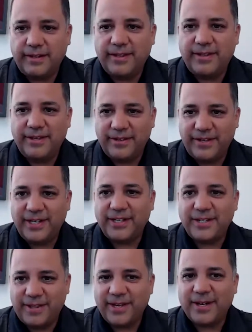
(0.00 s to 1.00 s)
you need
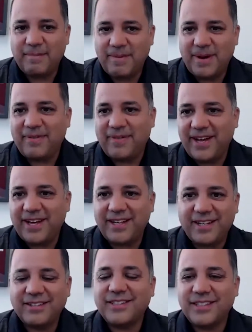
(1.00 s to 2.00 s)
to think about that.
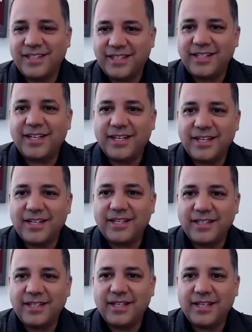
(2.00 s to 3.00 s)
And I was like, yeah,
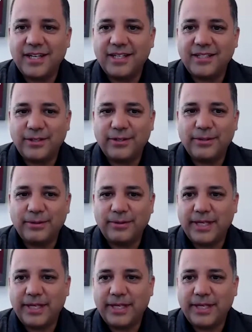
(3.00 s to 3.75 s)
I do.